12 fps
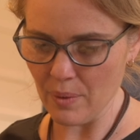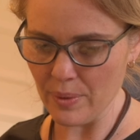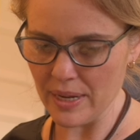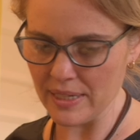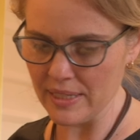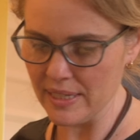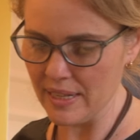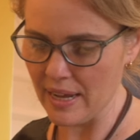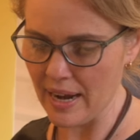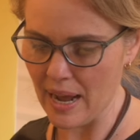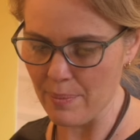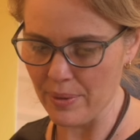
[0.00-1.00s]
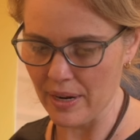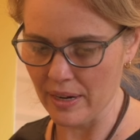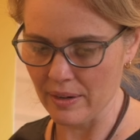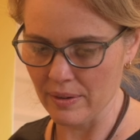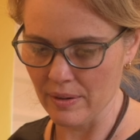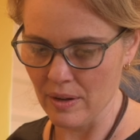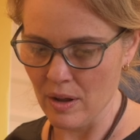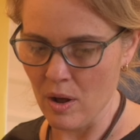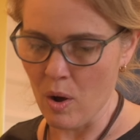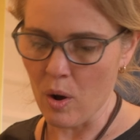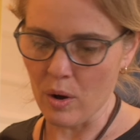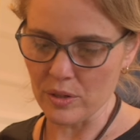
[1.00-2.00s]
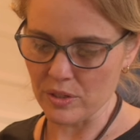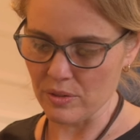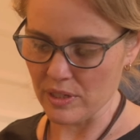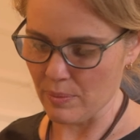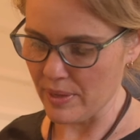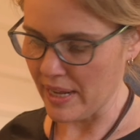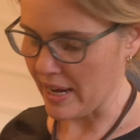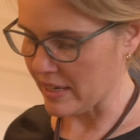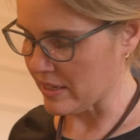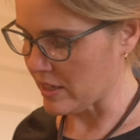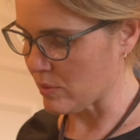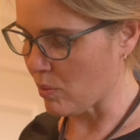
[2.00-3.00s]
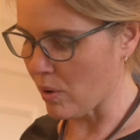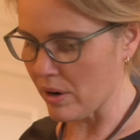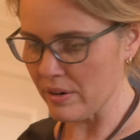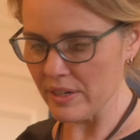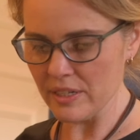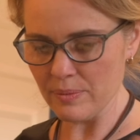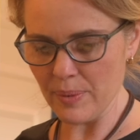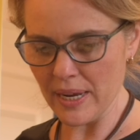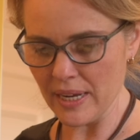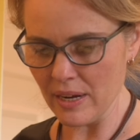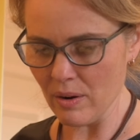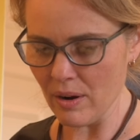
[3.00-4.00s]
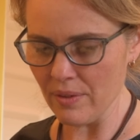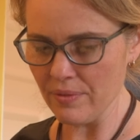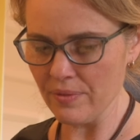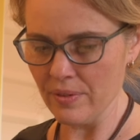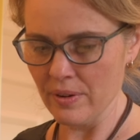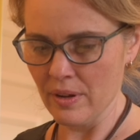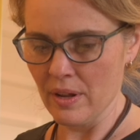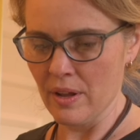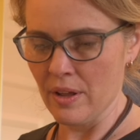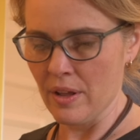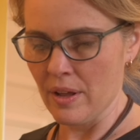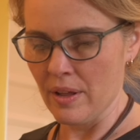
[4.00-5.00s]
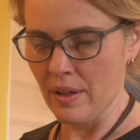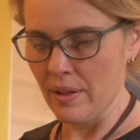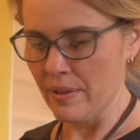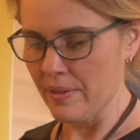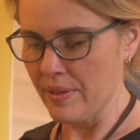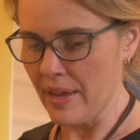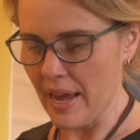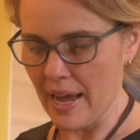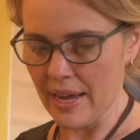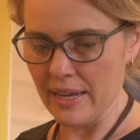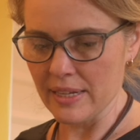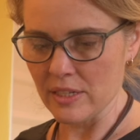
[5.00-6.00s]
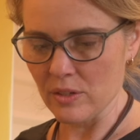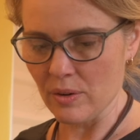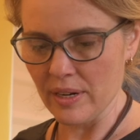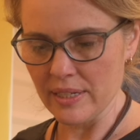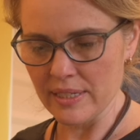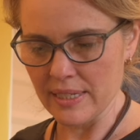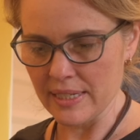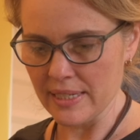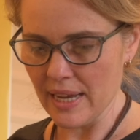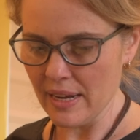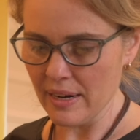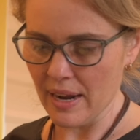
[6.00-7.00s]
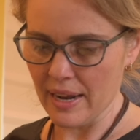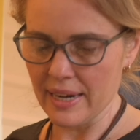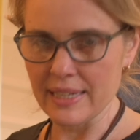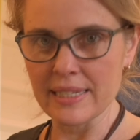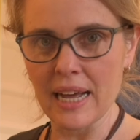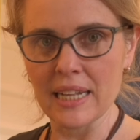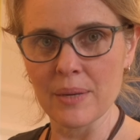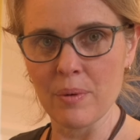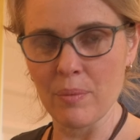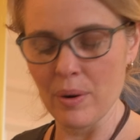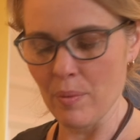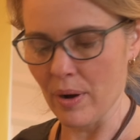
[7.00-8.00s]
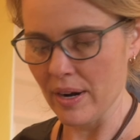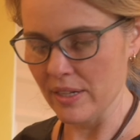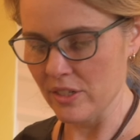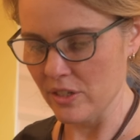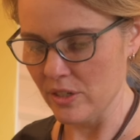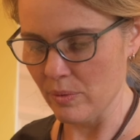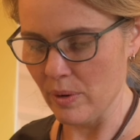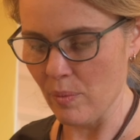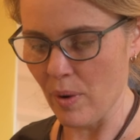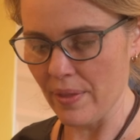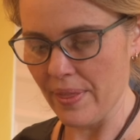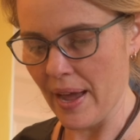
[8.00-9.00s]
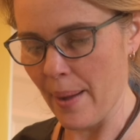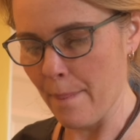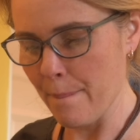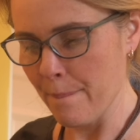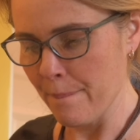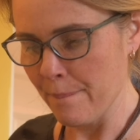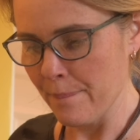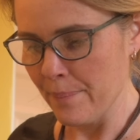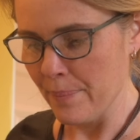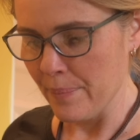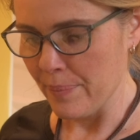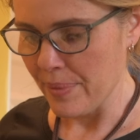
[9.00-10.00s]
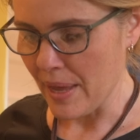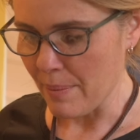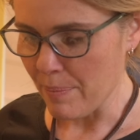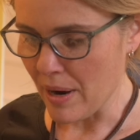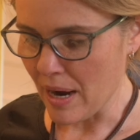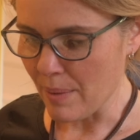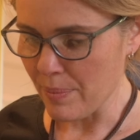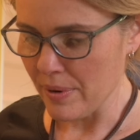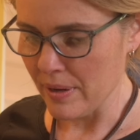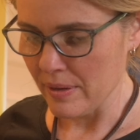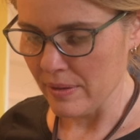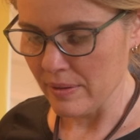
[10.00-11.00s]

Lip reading: And we can see that happening. Also, some of the excess water is baking off. The egg is starting to set, and exactly what we want it to do. We want that pop.